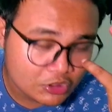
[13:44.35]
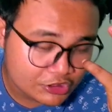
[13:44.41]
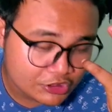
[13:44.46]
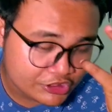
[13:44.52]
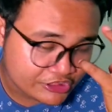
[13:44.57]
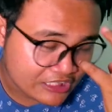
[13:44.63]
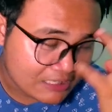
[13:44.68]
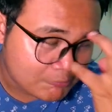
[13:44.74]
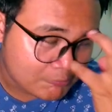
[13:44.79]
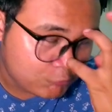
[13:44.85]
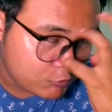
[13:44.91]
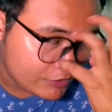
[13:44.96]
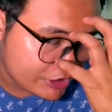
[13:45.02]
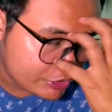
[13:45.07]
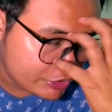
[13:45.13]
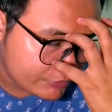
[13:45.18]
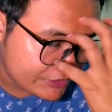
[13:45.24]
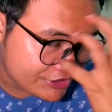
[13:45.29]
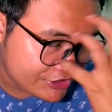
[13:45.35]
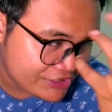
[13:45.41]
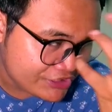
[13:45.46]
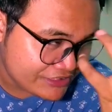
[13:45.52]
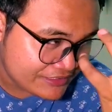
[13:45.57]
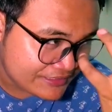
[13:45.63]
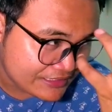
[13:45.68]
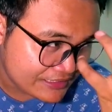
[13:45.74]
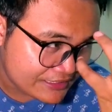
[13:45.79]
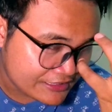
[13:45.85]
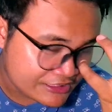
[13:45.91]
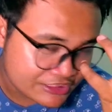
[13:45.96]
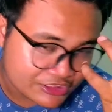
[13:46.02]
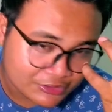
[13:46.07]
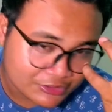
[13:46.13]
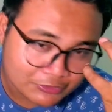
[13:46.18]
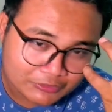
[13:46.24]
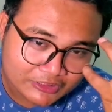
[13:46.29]
shapui twishi that is
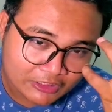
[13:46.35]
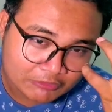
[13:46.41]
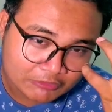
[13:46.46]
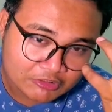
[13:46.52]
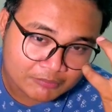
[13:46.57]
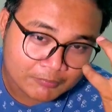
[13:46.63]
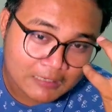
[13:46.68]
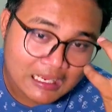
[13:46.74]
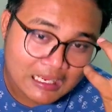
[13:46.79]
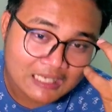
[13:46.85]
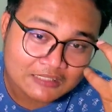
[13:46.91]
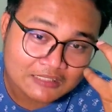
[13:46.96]
sound out the bar,